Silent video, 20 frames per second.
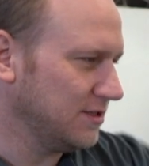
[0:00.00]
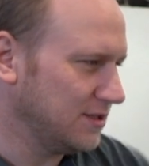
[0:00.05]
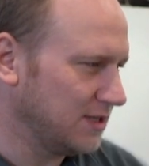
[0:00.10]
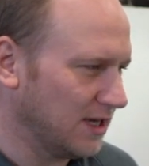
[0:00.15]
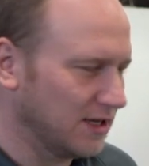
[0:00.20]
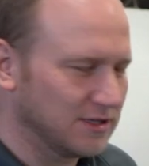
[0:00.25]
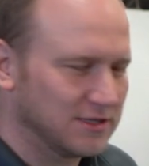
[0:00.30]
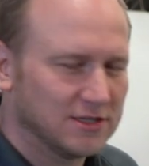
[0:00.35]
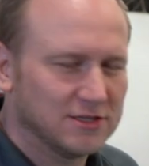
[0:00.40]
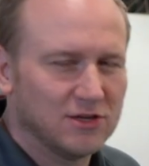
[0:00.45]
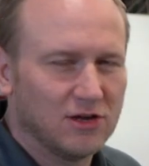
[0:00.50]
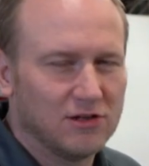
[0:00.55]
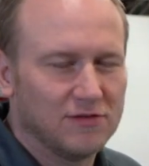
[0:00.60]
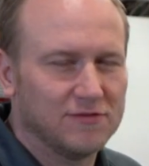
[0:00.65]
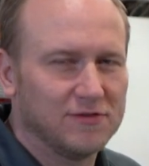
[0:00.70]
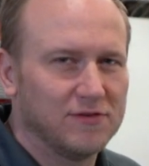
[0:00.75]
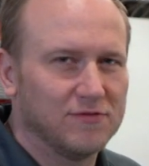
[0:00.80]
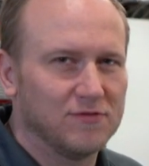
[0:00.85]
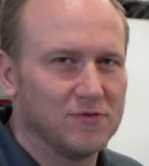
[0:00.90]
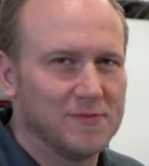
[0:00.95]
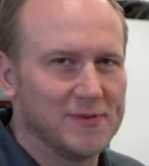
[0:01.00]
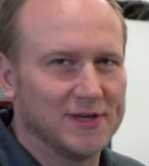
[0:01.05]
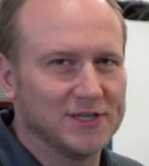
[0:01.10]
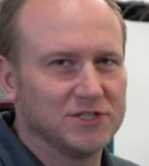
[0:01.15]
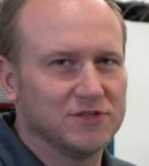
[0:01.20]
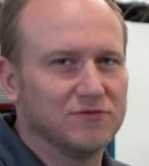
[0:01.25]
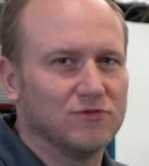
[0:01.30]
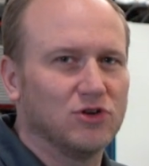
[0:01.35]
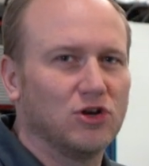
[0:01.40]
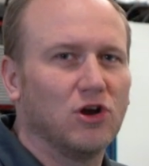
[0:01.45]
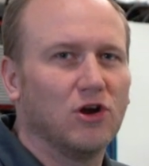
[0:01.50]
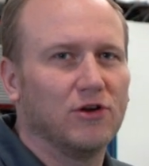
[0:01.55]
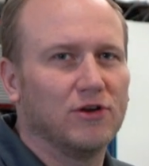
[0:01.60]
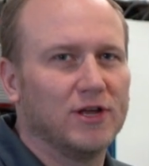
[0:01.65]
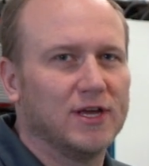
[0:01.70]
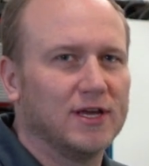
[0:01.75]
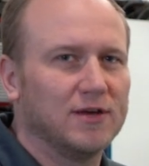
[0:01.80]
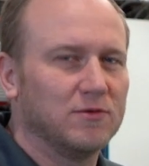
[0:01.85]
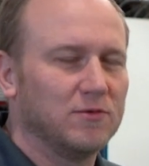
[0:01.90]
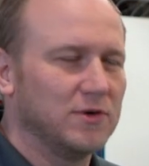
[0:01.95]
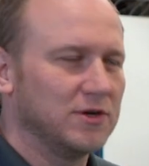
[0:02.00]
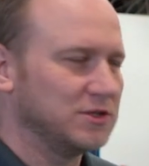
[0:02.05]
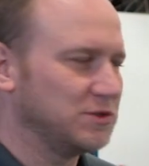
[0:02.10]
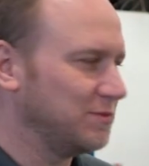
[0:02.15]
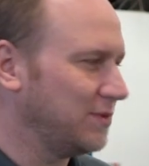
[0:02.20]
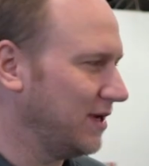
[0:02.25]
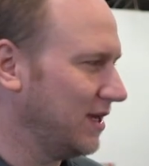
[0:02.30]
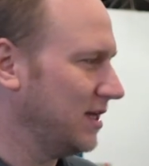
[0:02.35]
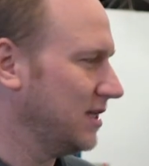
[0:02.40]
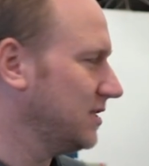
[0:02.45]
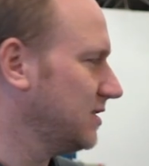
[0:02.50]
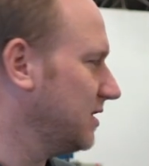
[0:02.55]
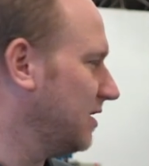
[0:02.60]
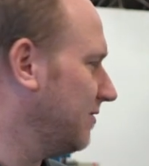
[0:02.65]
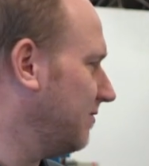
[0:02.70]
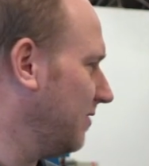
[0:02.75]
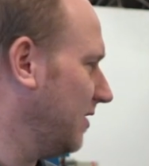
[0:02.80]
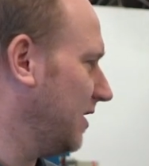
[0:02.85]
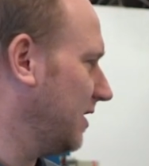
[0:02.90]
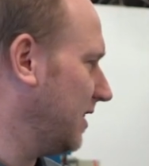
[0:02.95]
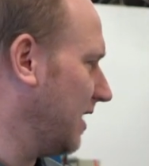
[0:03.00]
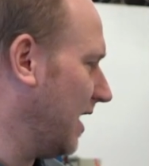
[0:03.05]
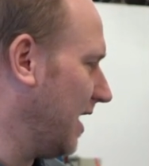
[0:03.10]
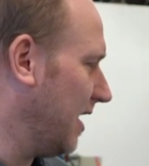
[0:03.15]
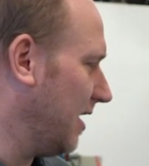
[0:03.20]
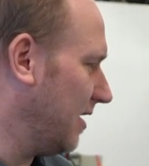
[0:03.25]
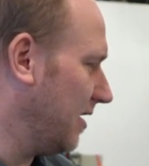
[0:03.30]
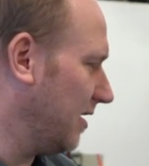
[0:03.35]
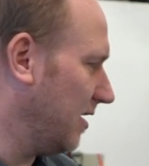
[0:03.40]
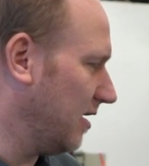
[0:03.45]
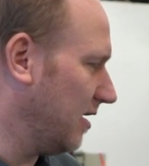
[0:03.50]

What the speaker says: tells us all of the information regarding wheel speed and stuff like that.